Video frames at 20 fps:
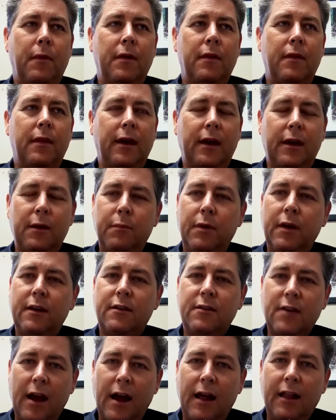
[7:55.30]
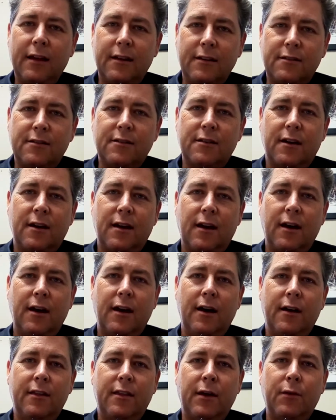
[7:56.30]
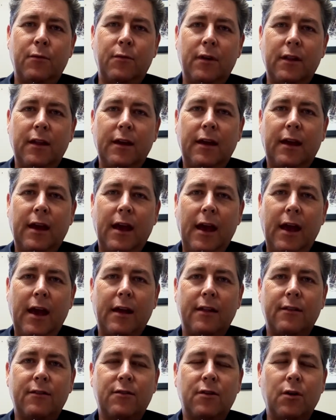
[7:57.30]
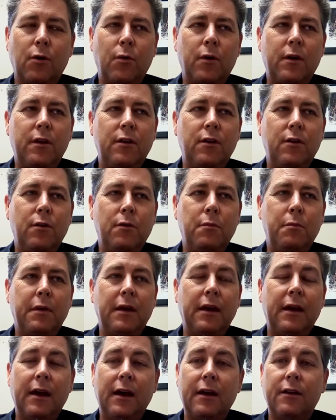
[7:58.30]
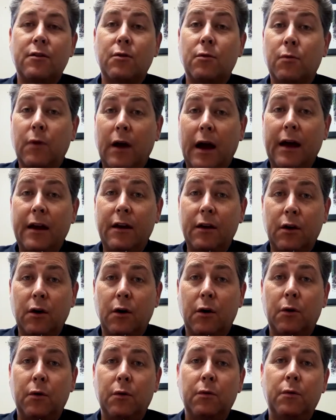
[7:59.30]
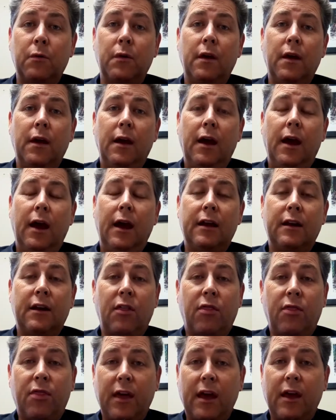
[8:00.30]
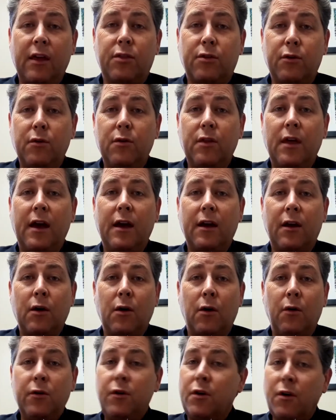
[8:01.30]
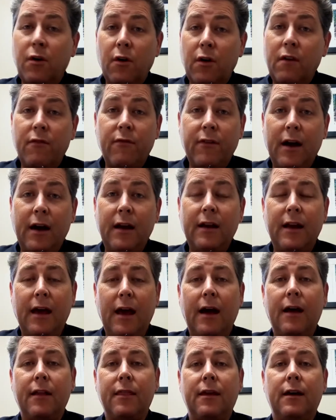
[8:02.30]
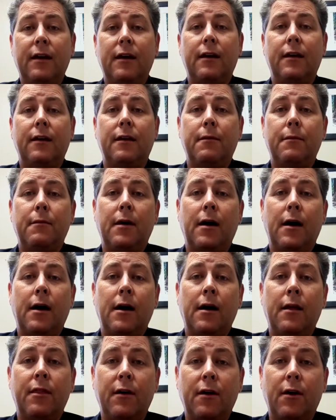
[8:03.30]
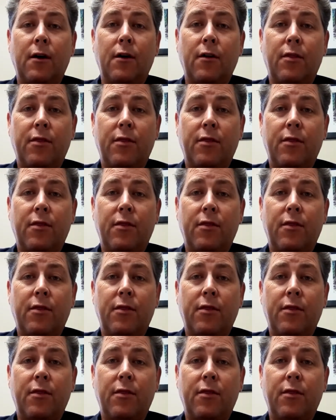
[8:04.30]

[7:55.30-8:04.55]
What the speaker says: they can be a challenge. They really can. So when you begin to write a goal and to think through that goal, you're going to find out that there are